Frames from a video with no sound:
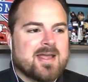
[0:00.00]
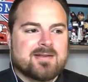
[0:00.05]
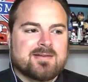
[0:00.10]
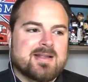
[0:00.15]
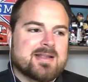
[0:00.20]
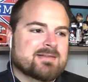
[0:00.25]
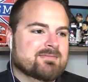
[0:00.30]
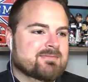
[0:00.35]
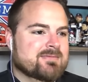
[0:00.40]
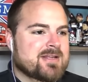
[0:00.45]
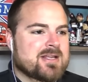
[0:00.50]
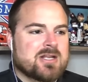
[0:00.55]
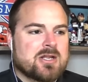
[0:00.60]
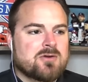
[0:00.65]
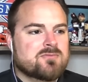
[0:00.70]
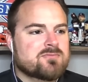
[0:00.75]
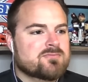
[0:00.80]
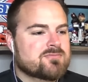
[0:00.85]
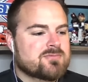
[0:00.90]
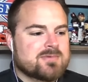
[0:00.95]
And, and you
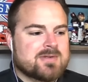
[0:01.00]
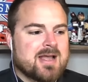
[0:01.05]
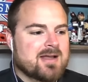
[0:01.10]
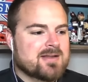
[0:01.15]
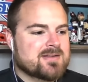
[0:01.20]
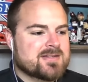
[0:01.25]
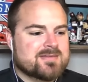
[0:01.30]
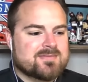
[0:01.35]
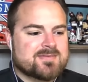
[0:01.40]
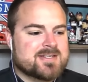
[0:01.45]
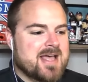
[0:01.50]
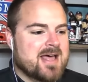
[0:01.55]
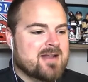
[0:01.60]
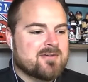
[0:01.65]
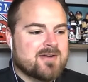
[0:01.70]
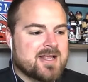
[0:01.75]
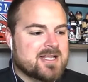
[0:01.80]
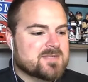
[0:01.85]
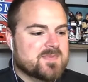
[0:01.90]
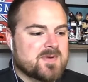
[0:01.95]
know, guys,
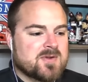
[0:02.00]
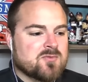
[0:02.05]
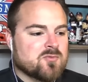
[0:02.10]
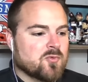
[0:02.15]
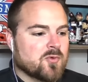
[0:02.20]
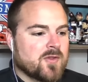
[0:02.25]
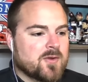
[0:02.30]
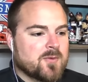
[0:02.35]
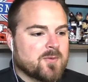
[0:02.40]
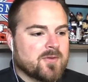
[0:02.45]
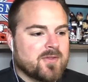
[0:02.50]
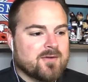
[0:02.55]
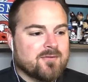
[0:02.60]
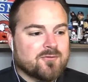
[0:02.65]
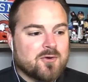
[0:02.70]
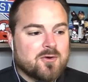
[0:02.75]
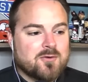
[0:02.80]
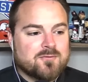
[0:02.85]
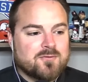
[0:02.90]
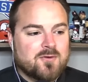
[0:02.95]
Saturday's been really, really
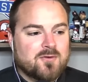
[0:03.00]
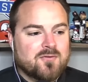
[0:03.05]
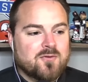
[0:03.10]
fruitful